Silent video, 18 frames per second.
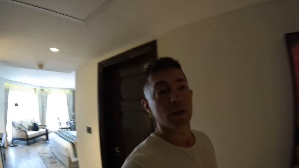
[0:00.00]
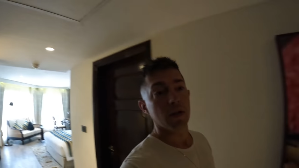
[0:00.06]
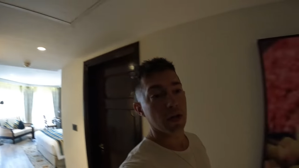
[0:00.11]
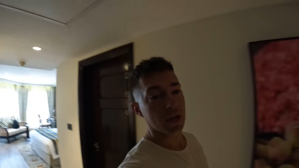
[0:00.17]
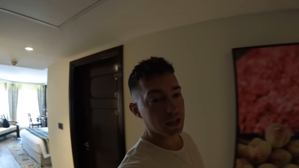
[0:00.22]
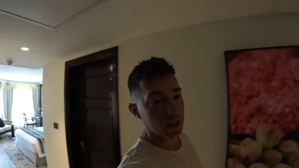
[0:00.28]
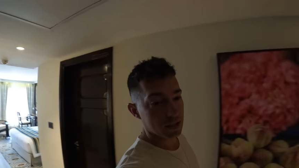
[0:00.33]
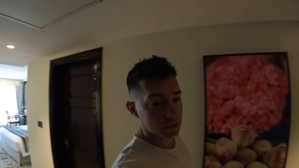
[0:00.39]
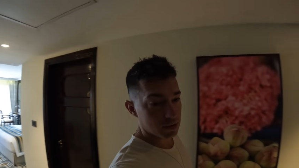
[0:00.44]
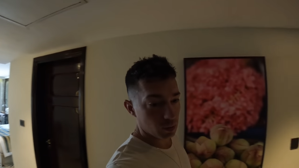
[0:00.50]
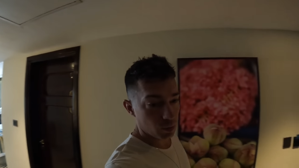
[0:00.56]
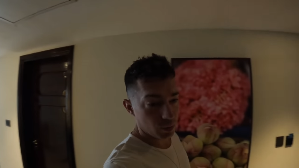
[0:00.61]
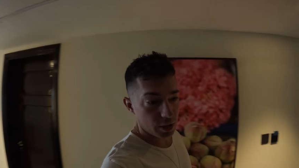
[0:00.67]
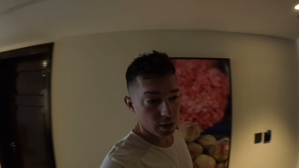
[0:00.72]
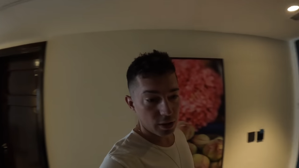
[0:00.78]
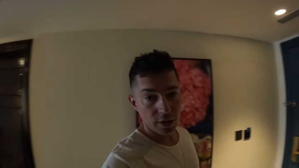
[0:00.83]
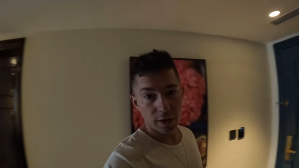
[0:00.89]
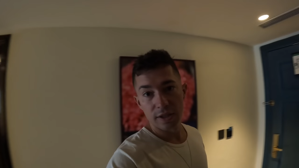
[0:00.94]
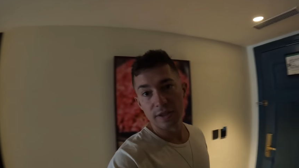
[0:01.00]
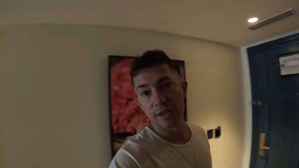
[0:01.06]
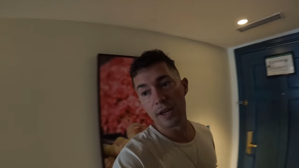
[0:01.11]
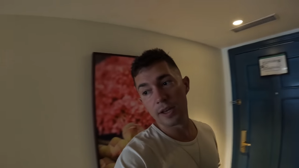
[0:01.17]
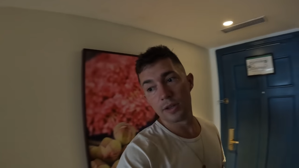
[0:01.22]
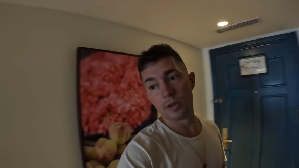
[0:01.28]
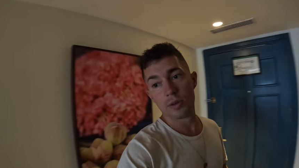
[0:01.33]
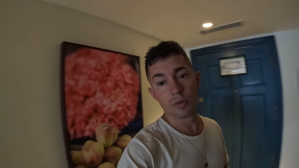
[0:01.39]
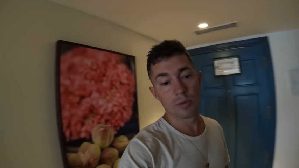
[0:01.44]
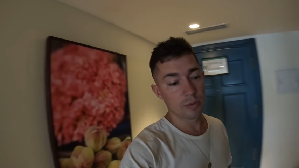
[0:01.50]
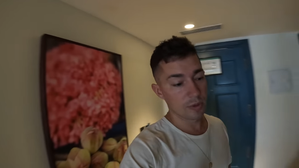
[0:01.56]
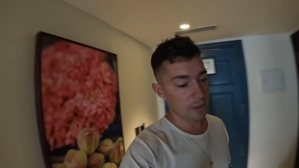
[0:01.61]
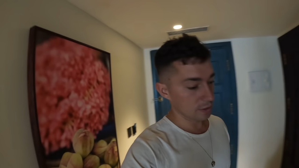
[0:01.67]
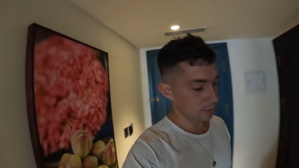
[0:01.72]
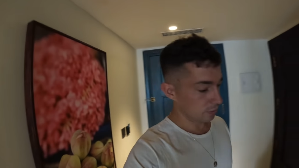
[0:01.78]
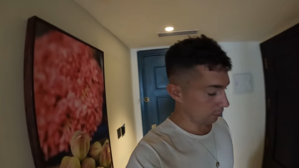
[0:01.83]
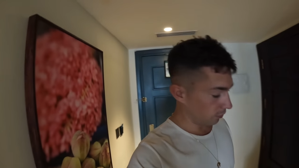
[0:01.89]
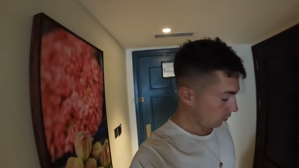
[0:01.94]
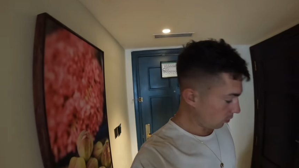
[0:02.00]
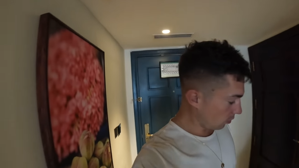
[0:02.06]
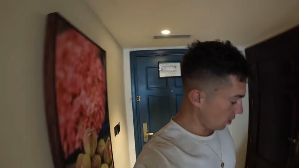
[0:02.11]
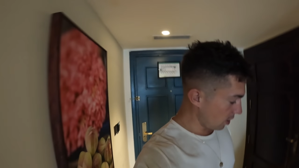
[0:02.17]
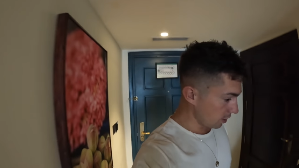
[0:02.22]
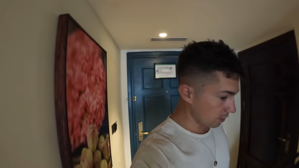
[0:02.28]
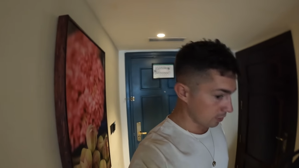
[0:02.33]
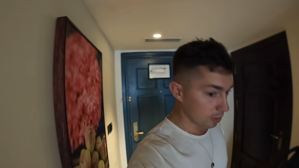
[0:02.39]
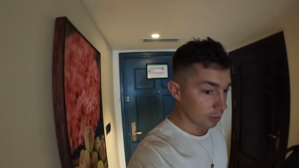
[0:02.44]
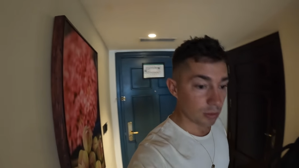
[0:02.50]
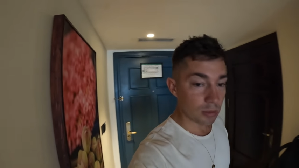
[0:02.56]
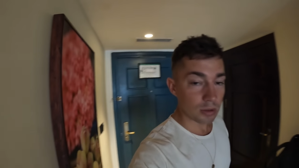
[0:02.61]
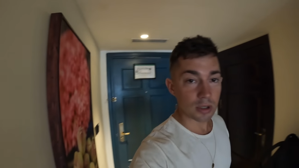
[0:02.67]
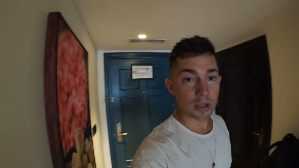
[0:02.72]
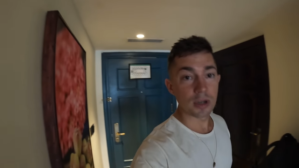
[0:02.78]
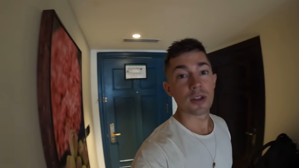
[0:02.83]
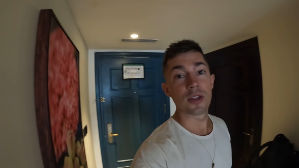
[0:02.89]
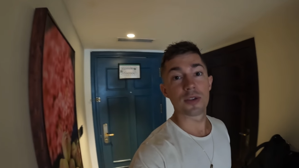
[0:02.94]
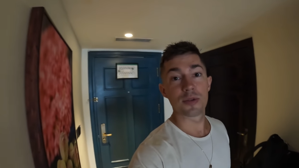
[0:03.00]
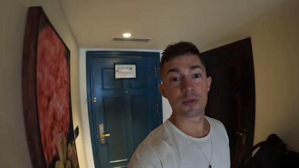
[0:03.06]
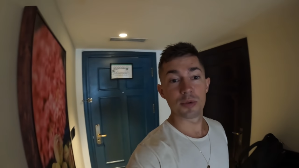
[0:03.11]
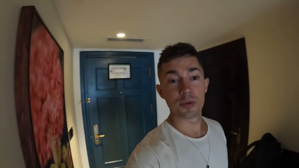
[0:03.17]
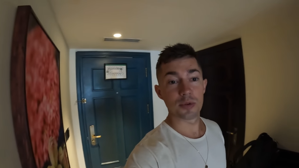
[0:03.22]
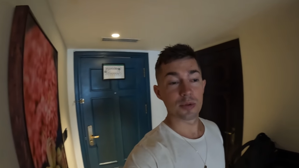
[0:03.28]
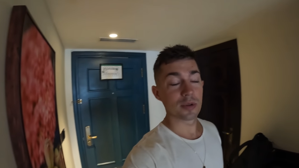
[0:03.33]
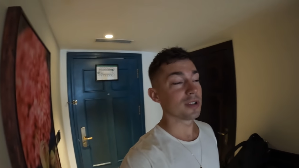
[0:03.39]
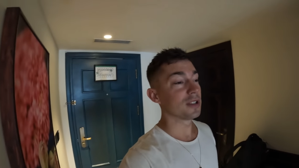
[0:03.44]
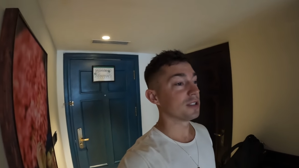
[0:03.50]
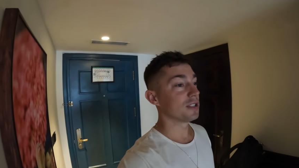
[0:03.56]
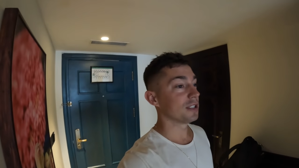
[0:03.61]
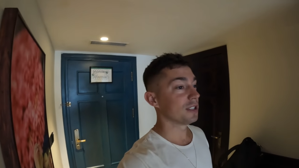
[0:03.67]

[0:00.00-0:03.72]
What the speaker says: All right, guys, so we are gonna take you with us for a tour through